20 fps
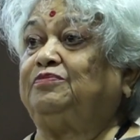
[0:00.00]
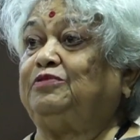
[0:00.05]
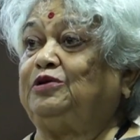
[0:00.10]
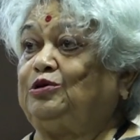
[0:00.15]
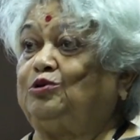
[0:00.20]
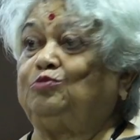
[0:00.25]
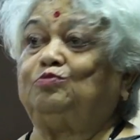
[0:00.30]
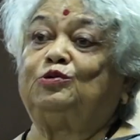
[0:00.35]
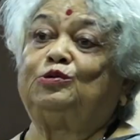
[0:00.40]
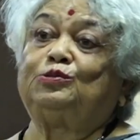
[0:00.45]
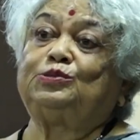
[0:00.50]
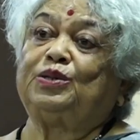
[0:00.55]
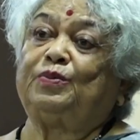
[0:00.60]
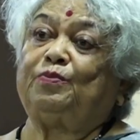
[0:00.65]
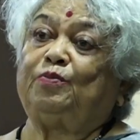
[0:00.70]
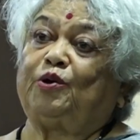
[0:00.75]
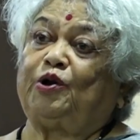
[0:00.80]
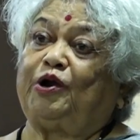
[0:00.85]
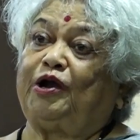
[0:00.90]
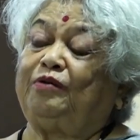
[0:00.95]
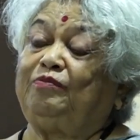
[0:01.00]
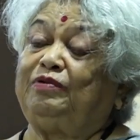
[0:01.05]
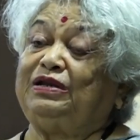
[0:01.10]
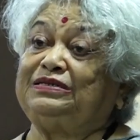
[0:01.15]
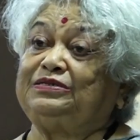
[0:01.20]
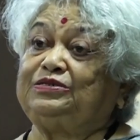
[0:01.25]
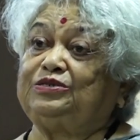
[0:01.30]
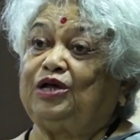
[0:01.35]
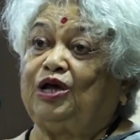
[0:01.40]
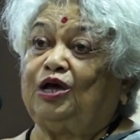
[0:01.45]
Mridu Mosambora,
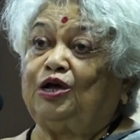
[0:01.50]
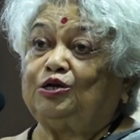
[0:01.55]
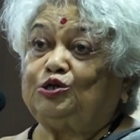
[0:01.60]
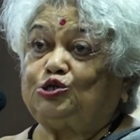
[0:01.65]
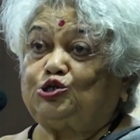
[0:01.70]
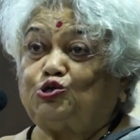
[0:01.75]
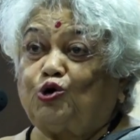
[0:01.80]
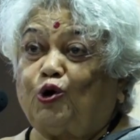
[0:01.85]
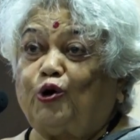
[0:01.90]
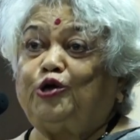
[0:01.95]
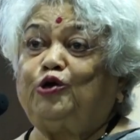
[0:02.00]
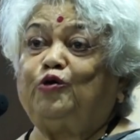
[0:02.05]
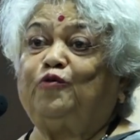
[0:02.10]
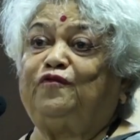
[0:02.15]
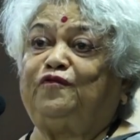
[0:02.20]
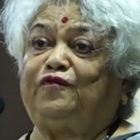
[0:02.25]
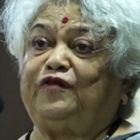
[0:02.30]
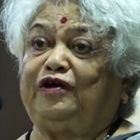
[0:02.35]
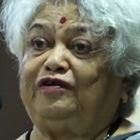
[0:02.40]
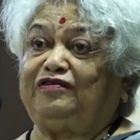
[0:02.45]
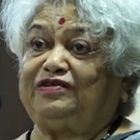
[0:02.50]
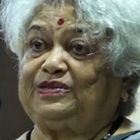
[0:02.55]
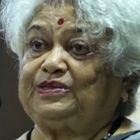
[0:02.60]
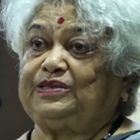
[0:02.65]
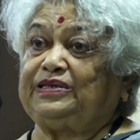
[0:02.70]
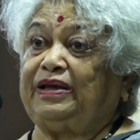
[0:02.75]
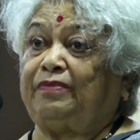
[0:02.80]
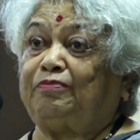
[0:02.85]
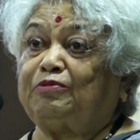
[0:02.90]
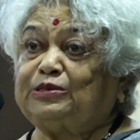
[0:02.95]
will show you
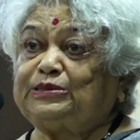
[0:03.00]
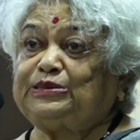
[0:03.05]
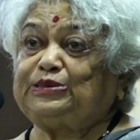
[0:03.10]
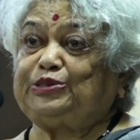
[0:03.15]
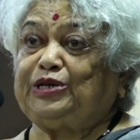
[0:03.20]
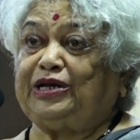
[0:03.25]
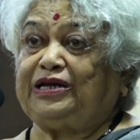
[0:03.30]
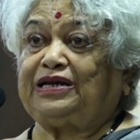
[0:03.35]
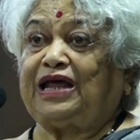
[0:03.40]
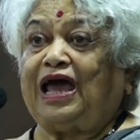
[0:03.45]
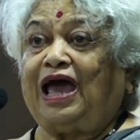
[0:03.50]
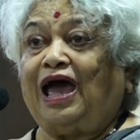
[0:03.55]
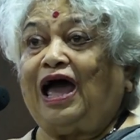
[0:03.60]
first, demonstrate